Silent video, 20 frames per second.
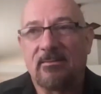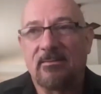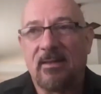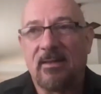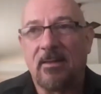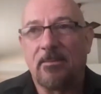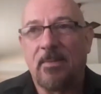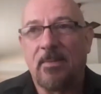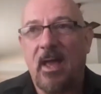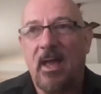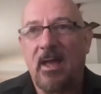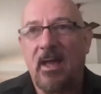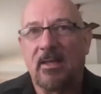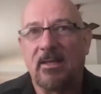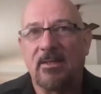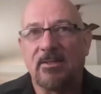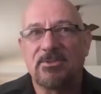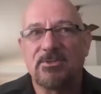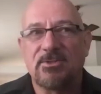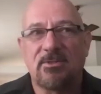That
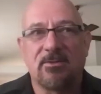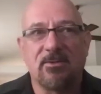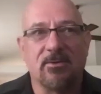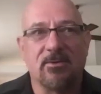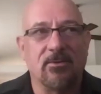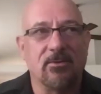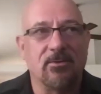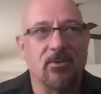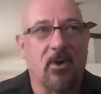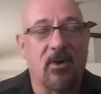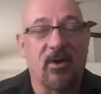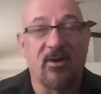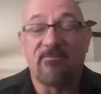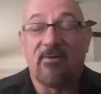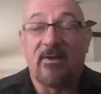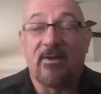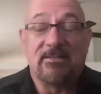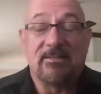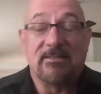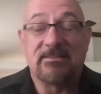package through
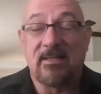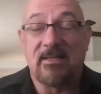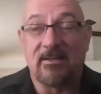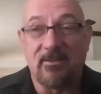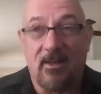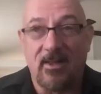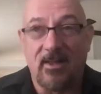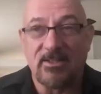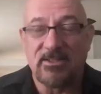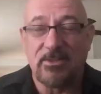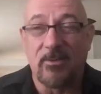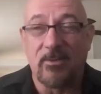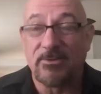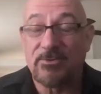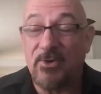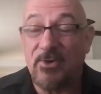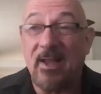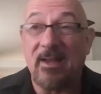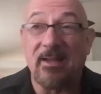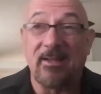RFID technology will
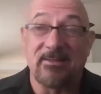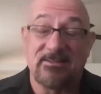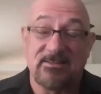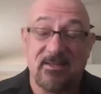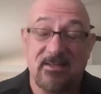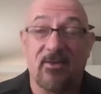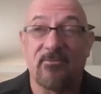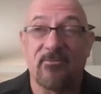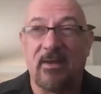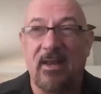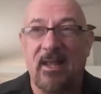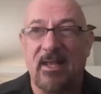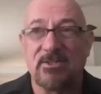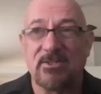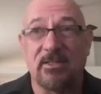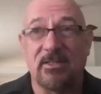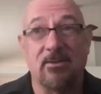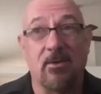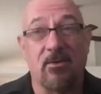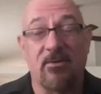track itself and
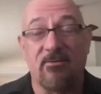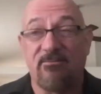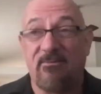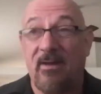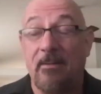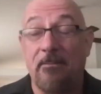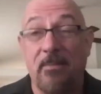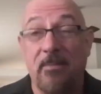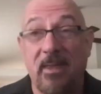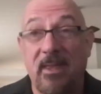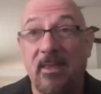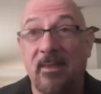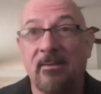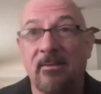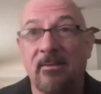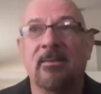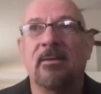actually notify me